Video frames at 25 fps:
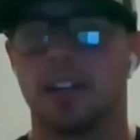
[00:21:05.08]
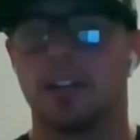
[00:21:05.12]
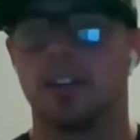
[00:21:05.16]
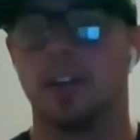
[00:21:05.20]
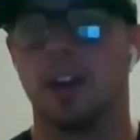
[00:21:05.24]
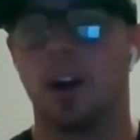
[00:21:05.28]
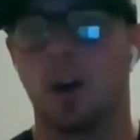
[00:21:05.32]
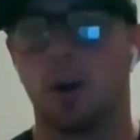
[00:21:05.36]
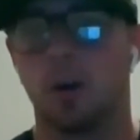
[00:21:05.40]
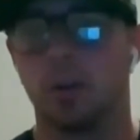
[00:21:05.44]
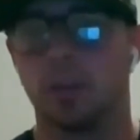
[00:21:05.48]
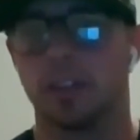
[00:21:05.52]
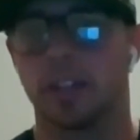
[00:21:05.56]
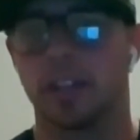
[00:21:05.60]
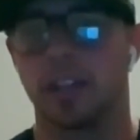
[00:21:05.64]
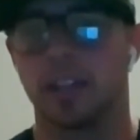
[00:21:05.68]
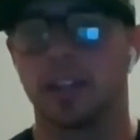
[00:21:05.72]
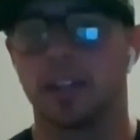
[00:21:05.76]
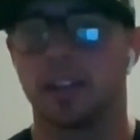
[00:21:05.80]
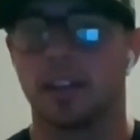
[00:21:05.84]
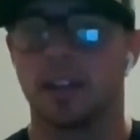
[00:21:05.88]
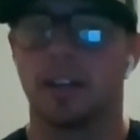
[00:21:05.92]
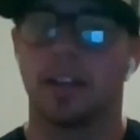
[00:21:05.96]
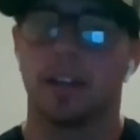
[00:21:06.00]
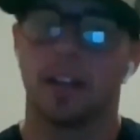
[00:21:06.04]
know that
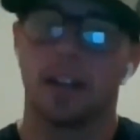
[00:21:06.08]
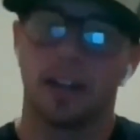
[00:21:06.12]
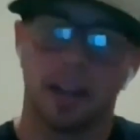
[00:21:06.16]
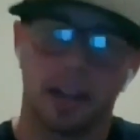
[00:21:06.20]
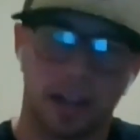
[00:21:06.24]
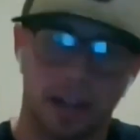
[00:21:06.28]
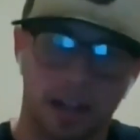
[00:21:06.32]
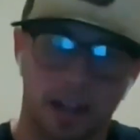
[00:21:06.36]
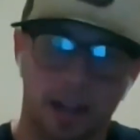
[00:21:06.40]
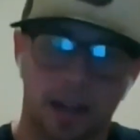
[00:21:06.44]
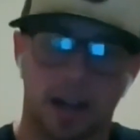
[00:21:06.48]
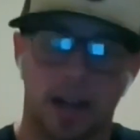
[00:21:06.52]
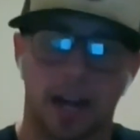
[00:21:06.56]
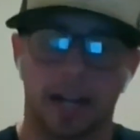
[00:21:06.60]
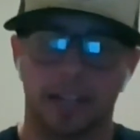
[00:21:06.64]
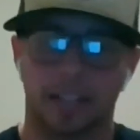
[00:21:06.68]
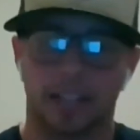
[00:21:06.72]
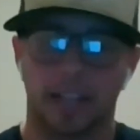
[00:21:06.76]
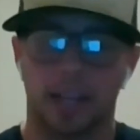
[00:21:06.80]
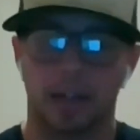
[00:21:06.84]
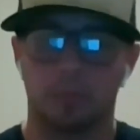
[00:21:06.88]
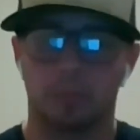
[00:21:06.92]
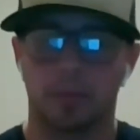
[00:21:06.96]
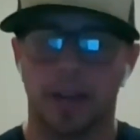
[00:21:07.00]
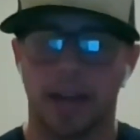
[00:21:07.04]
I
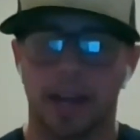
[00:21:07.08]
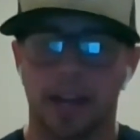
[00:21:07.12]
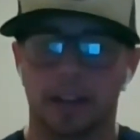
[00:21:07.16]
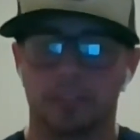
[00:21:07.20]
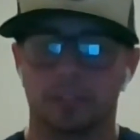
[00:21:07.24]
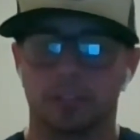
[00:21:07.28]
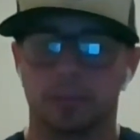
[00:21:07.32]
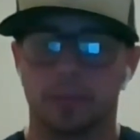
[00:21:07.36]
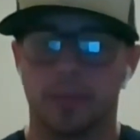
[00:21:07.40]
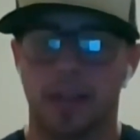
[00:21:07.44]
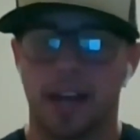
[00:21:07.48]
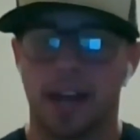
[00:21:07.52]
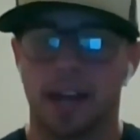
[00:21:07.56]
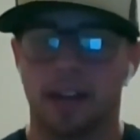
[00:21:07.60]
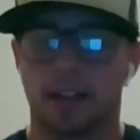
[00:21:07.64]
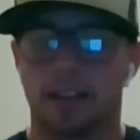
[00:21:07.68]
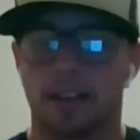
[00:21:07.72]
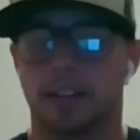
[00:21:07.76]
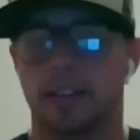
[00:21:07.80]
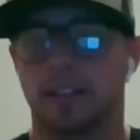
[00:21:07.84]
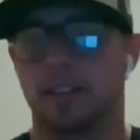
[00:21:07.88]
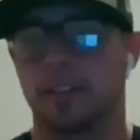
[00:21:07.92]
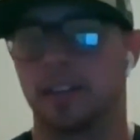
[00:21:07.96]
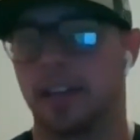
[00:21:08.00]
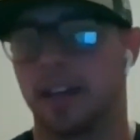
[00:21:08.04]
came back from that
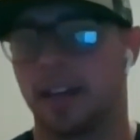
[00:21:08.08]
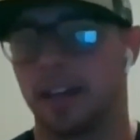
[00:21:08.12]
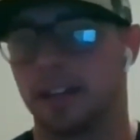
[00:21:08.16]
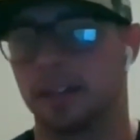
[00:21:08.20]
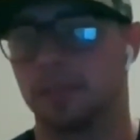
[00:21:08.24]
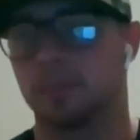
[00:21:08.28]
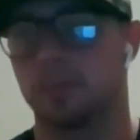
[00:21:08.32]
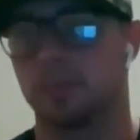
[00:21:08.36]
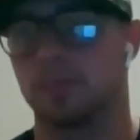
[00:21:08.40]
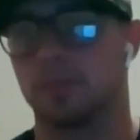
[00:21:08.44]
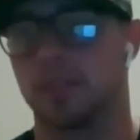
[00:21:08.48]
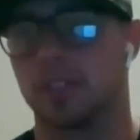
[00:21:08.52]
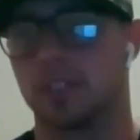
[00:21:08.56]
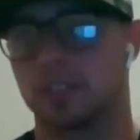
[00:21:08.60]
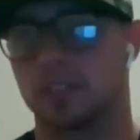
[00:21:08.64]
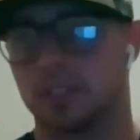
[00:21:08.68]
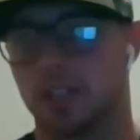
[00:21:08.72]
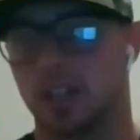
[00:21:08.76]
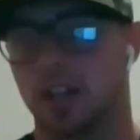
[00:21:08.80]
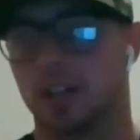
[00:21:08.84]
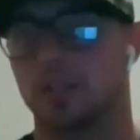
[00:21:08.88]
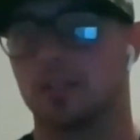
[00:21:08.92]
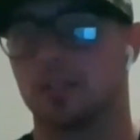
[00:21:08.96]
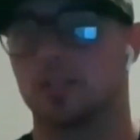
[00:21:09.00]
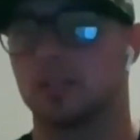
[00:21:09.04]
and that this
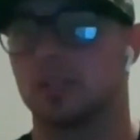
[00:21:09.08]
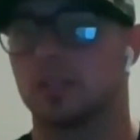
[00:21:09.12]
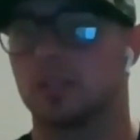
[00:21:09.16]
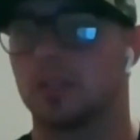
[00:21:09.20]
stuff's